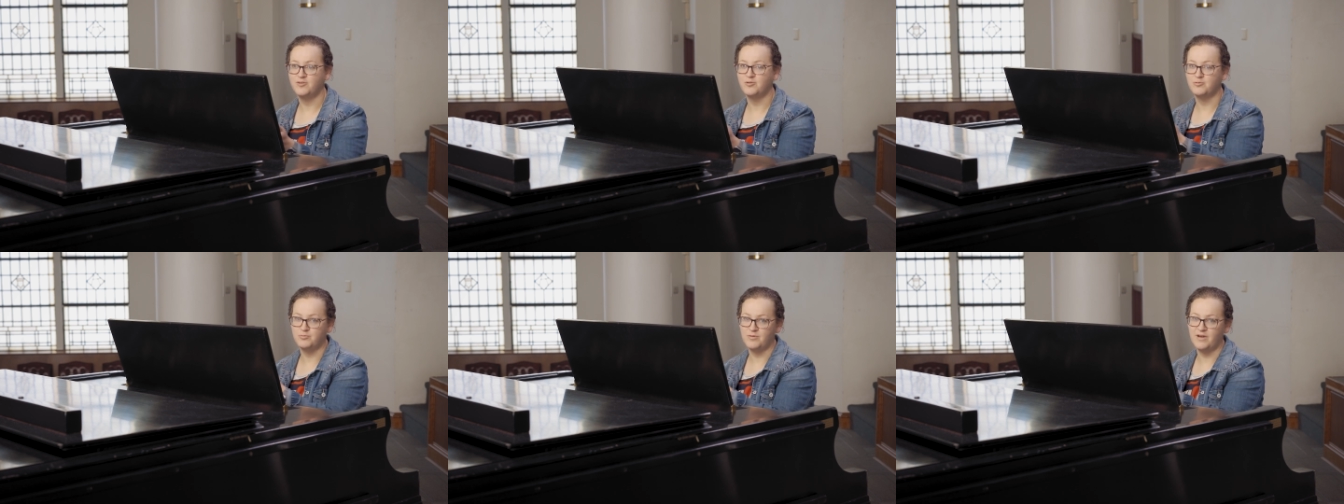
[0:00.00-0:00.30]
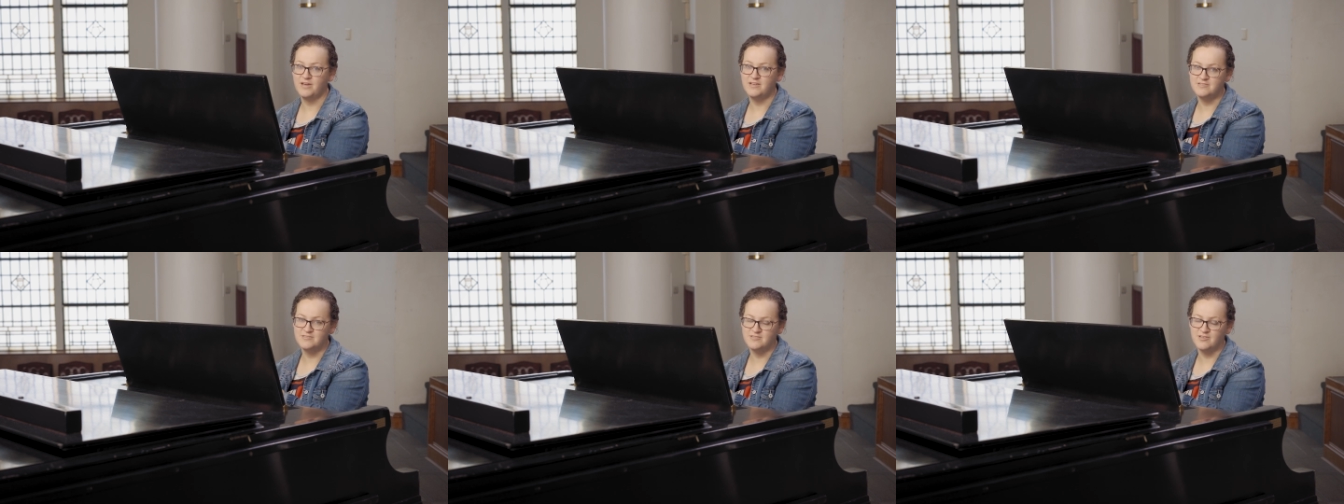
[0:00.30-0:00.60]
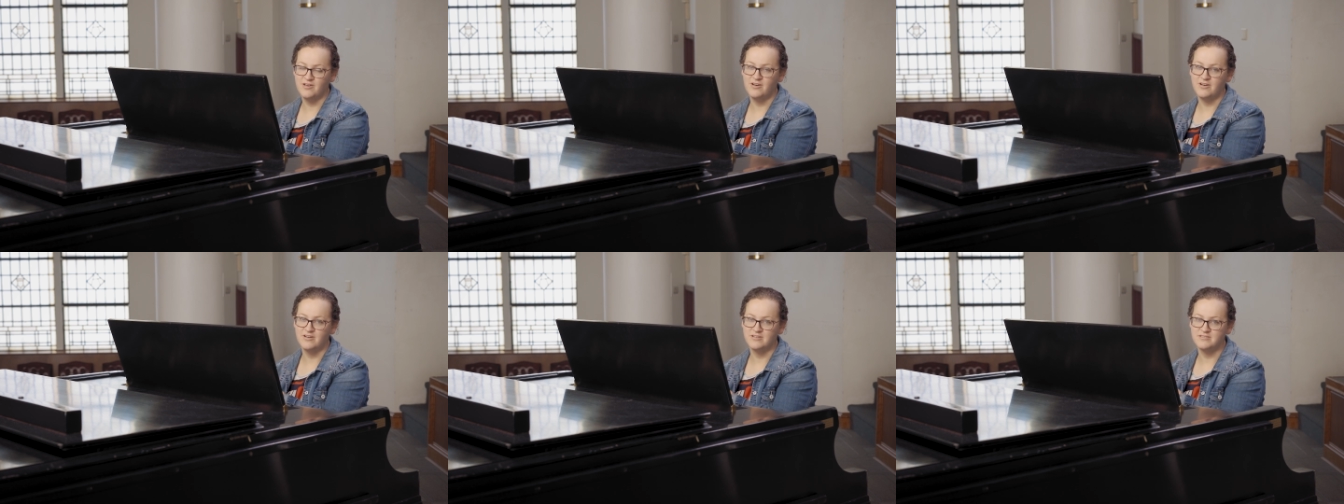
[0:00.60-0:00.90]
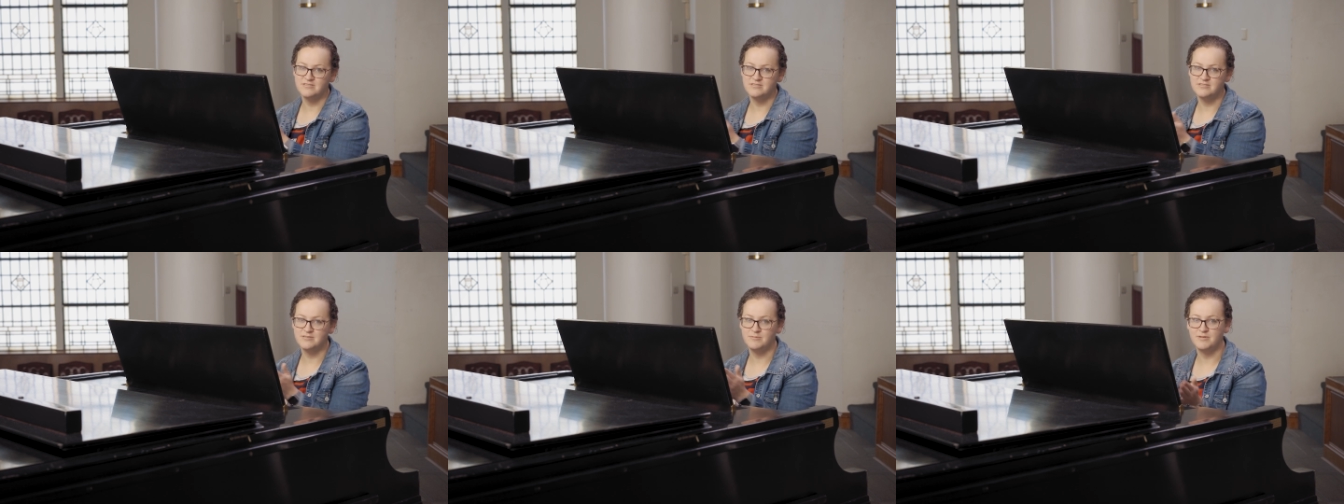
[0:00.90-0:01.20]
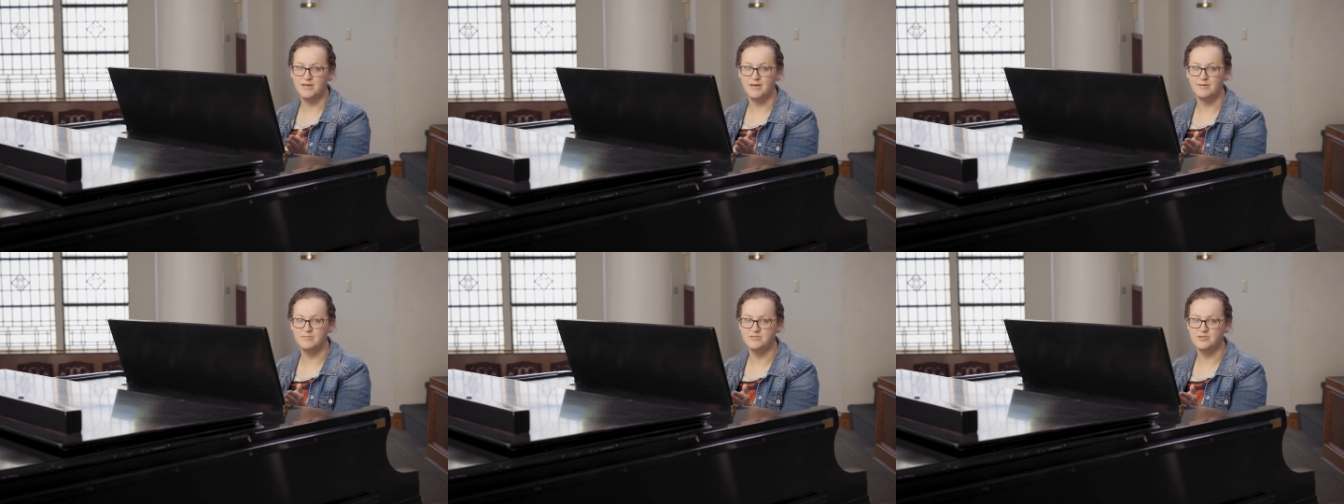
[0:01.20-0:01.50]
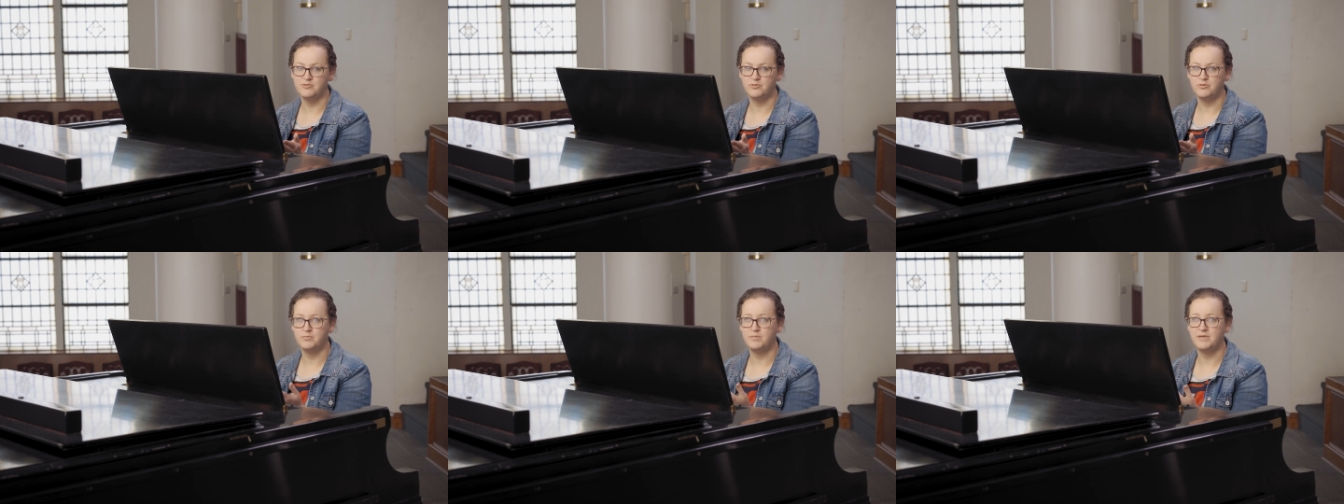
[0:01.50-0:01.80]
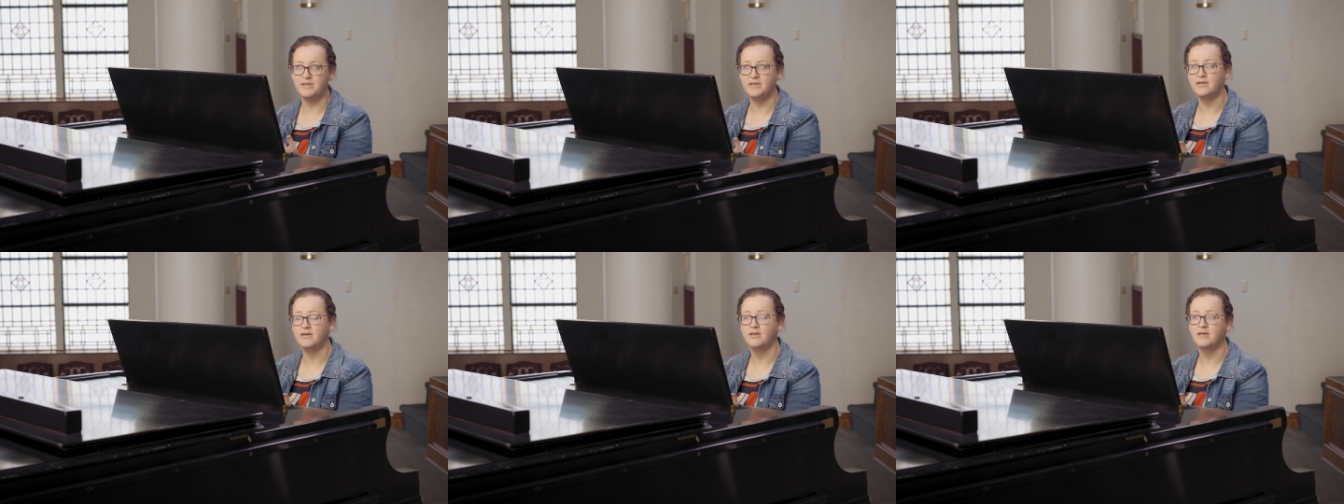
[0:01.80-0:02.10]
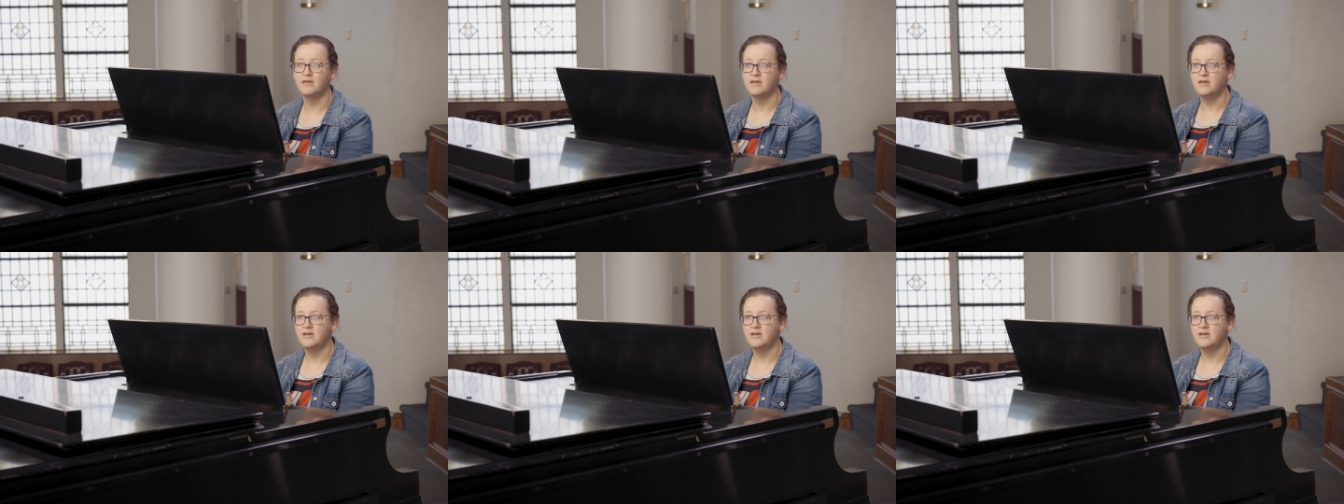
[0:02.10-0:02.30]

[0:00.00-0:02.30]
the right songs. Sometimes there will be